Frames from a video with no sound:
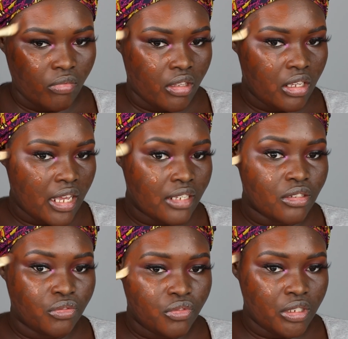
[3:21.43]
It has a
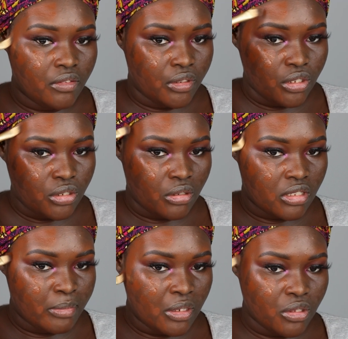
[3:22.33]
really, really strong
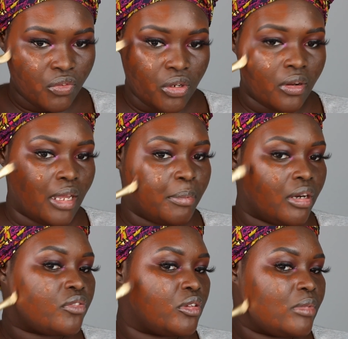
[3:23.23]
smell. So if you don't like
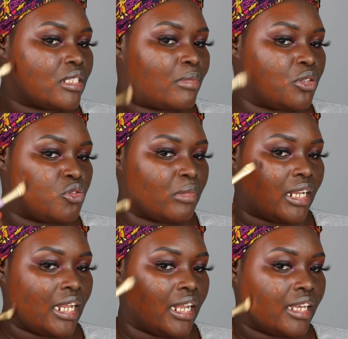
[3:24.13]
perfumey smells, you might
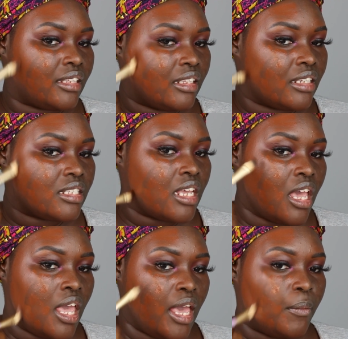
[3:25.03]
not like this.
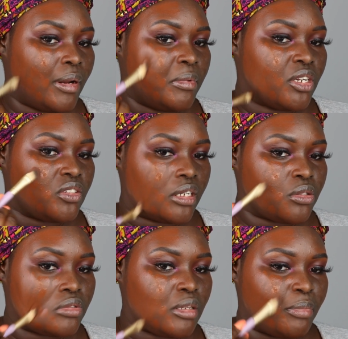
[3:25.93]
And what I'm going to try
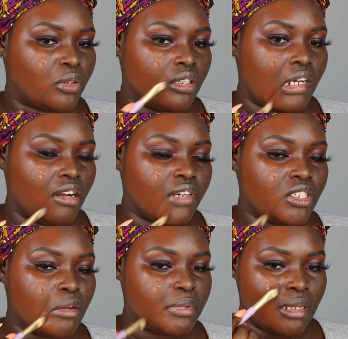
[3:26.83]
to do to build the coverage
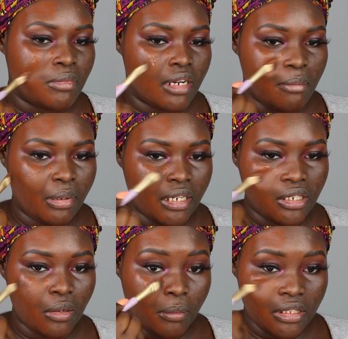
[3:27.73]
up is I'm going to blend
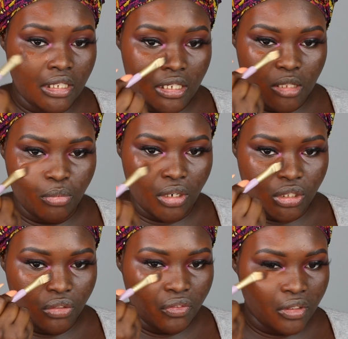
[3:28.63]
it with this
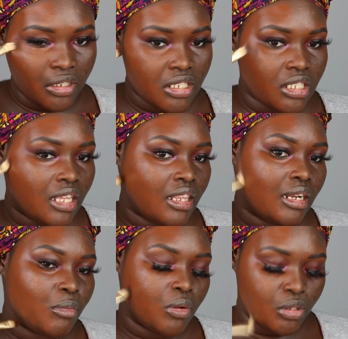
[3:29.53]
brush first, and then
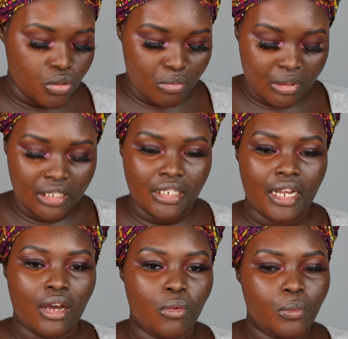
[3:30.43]
I'm going to blend it
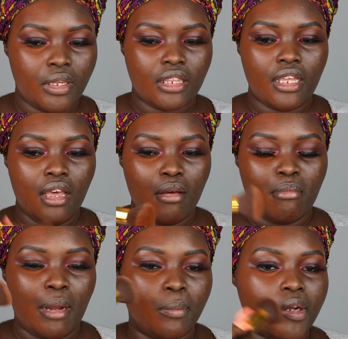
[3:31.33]
out with
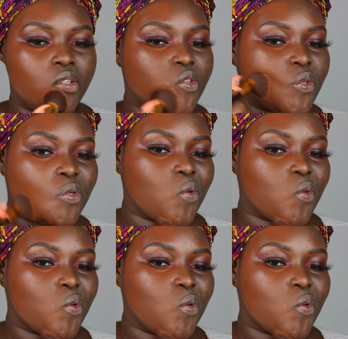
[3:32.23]
my brush.